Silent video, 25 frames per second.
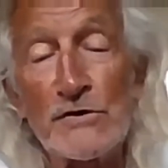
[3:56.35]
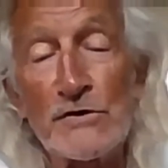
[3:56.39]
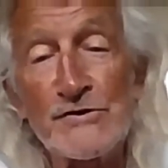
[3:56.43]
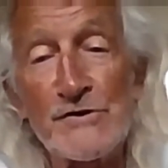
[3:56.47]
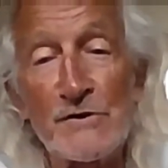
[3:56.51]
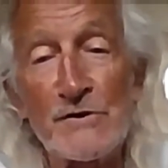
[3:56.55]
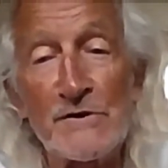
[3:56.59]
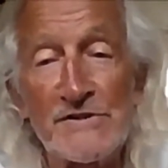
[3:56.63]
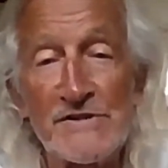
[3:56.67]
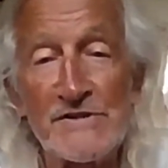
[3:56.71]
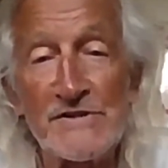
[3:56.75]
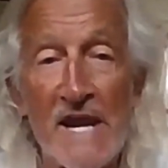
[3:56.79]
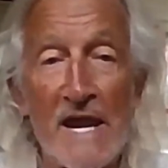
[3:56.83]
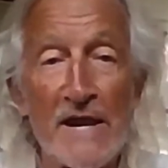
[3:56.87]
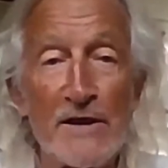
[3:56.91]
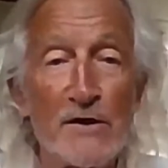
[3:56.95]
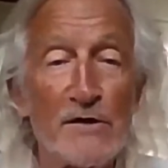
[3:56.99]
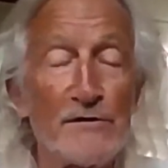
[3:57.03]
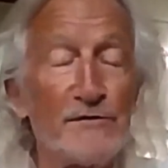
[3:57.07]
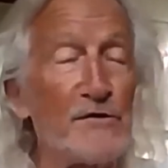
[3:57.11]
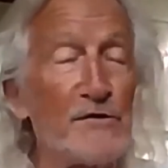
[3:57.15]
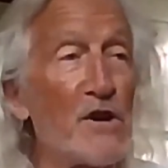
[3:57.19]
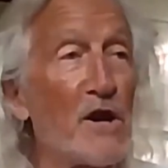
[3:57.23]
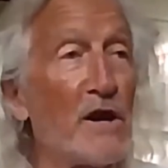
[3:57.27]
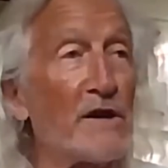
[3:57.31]
So it's kind
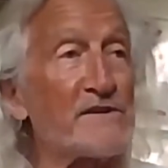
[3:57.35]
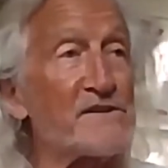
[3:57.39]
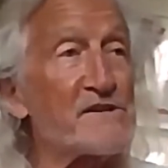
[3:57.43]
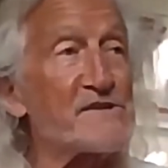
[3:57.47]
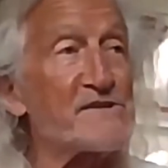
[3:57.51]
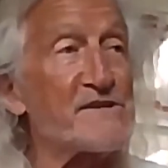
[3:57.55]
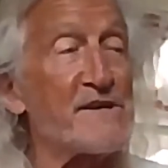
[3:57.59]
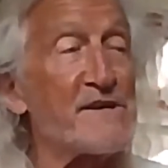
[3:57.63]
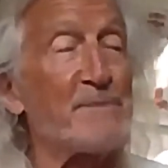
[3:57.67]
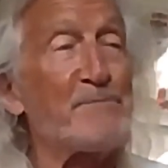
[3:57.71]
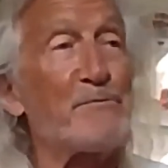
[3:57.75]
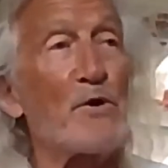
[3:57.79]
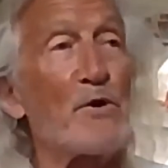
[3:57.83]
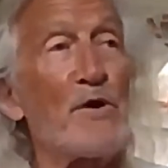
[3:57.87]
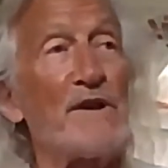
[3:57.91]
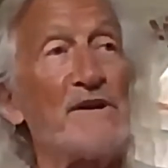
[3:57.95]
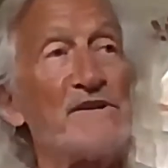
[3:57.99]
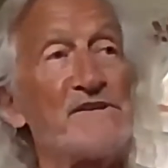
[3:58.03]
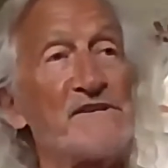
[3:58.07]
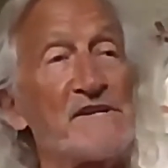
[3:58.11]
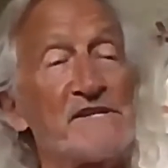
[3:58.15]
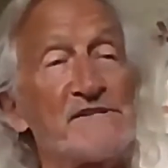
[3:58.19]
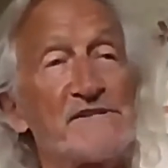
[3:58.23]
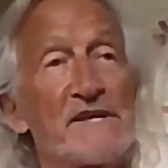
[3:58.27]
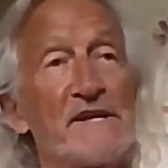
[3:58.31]
of not separate,
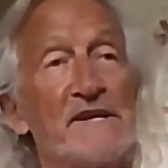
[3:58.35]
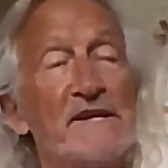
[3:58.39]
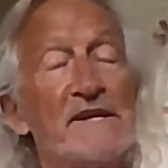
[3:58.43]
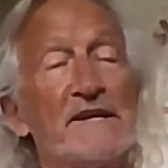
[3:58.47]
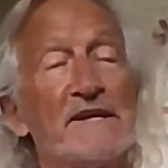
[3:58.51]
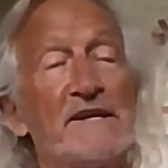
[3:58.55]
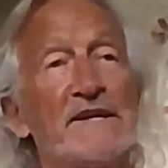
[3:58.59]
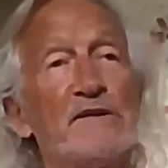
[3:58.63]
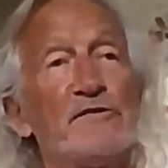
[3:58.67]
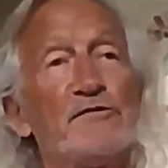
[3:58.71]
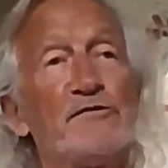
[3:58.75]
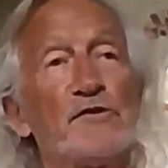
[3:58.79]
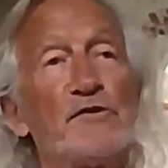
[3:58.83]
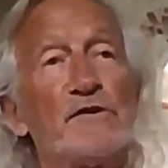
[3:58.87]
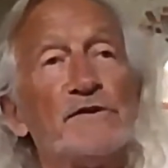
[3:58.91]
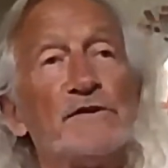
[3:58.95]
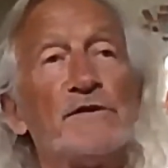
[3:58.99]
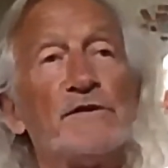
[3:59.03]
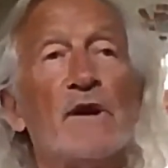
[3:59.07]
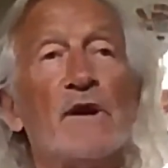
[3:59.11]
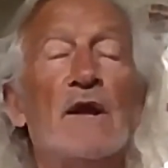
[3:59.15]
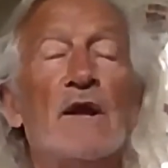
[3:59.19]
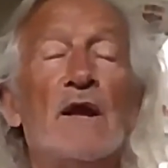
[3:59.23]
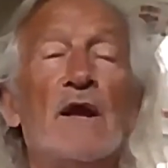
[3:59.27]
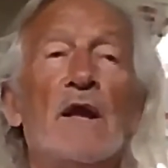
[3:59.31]
just a different
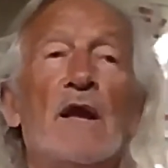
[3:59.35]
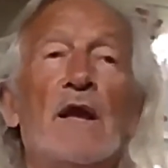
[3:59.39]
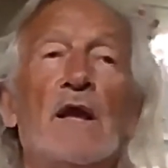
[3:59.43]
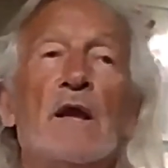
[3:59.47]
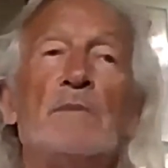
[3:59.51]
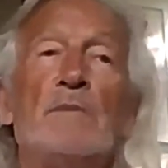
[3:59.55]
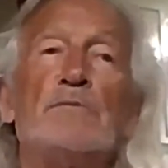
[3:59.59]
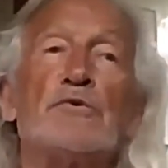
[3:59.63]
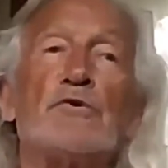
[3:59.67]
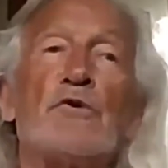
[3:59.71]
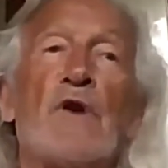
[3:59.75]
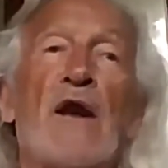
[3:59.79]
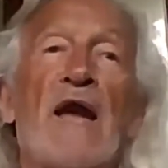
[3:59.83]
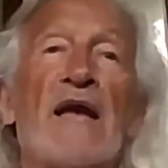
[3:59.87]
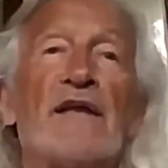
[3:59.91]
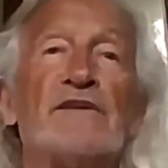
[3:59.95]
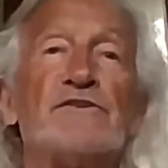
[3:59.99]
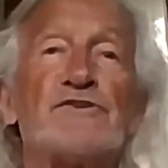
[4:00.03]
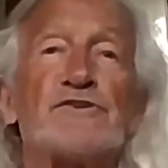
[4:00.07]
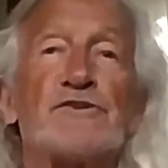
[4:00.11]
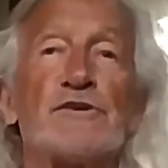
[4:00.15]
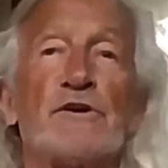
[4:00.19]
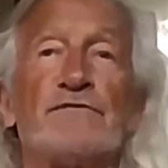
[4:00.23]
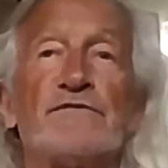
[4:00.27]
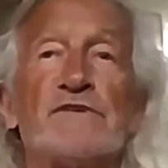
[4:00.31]

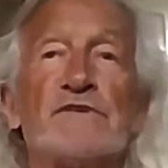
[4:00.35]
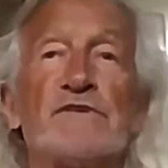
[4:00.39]
branch of the